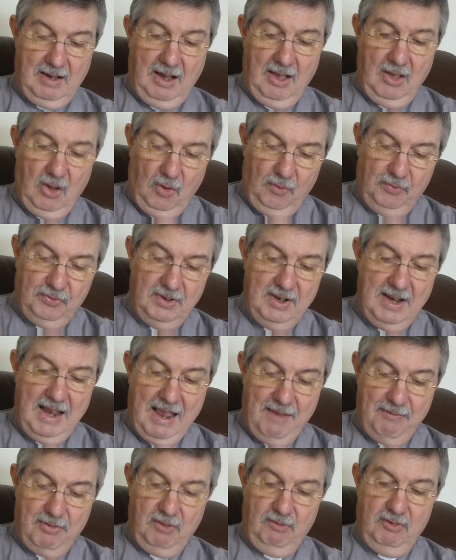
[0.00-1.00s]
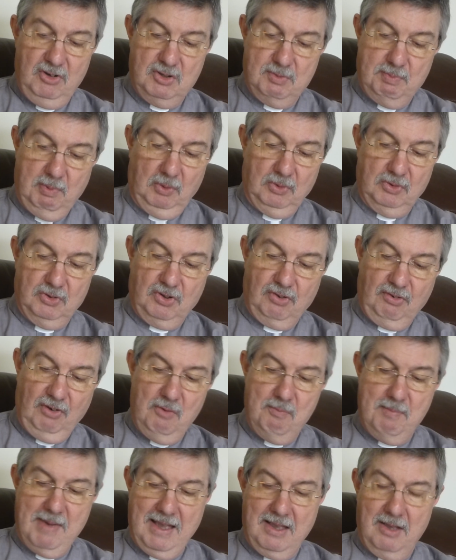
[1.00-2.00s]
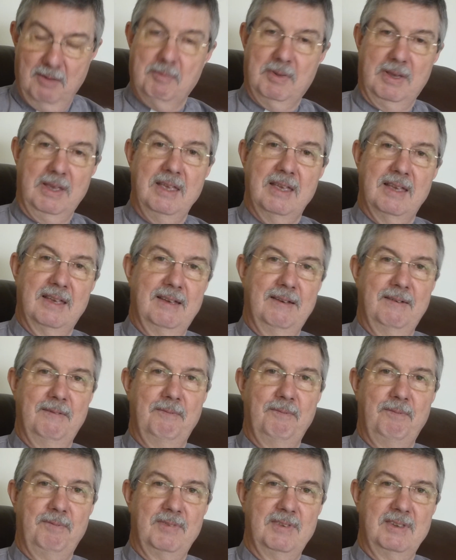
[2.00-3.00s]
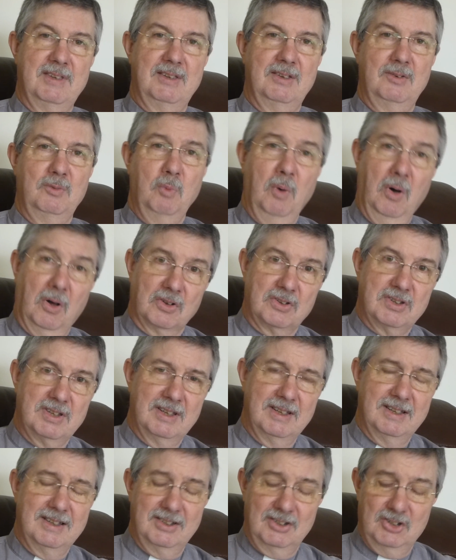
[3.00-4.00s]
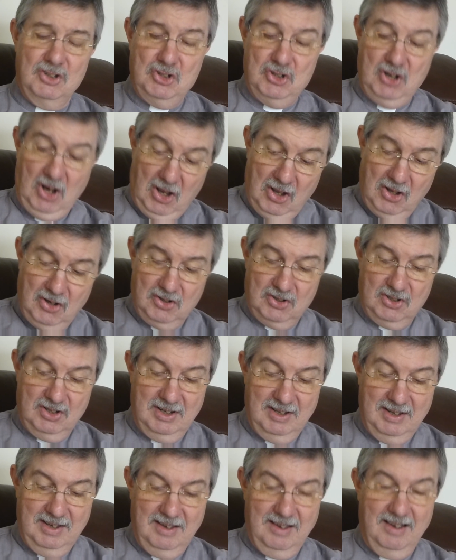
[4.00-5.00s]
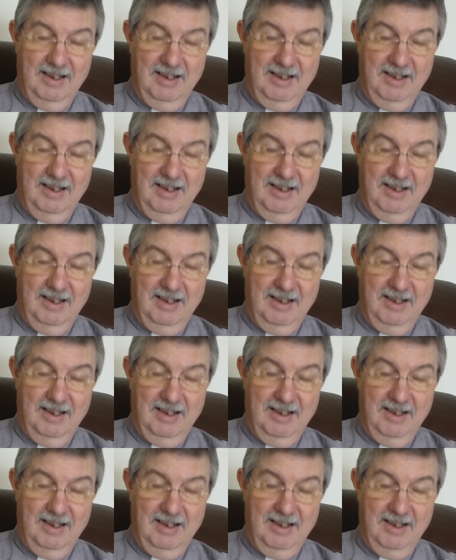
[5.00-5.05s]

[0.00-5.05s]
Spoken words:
I often have the response thrown back at me, "What? Church?